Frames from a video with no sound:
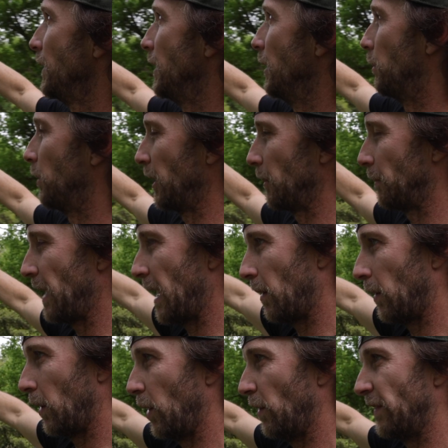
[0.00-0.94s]
They'll bring
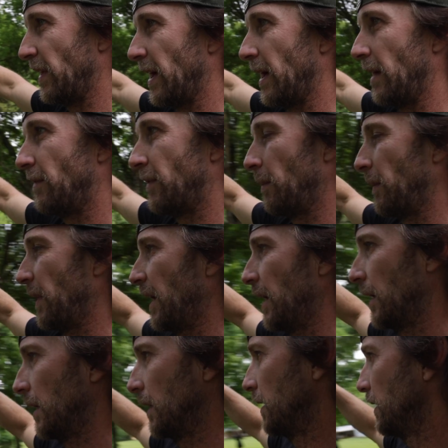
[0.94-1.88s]
power overhead from
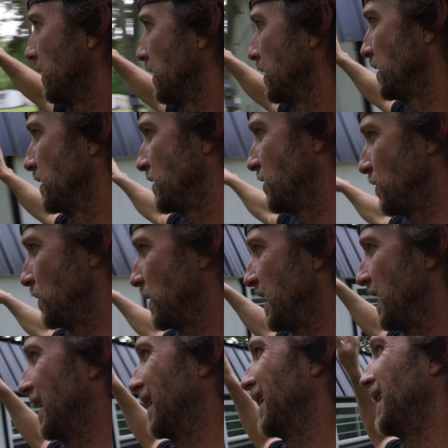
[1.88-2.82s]
there to
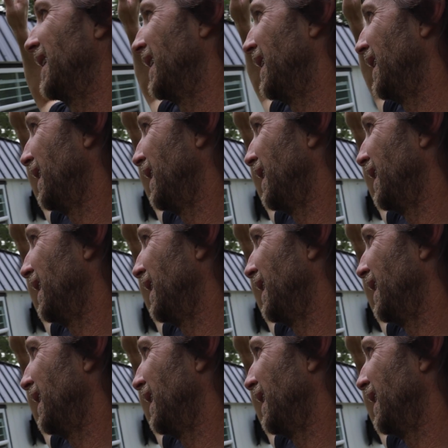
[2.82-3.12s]
here.